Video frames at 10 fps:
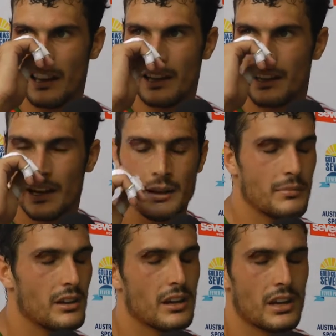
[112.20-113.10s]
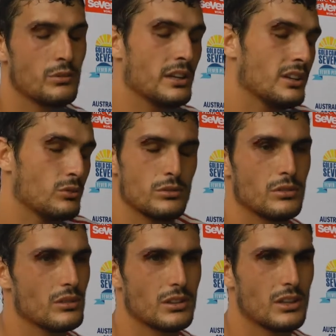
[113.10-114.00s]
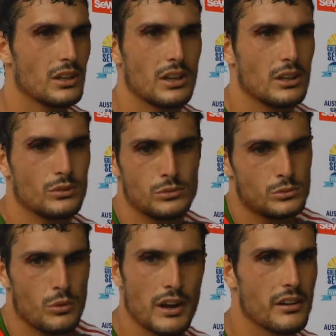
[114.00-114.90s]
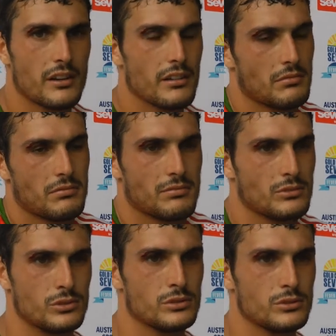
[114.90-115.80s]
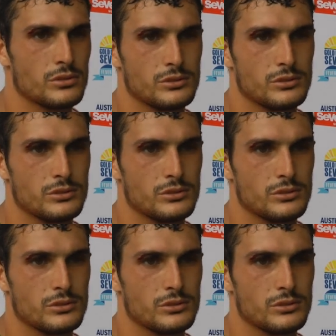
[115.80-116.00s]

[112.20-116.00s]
any game, and we need to win to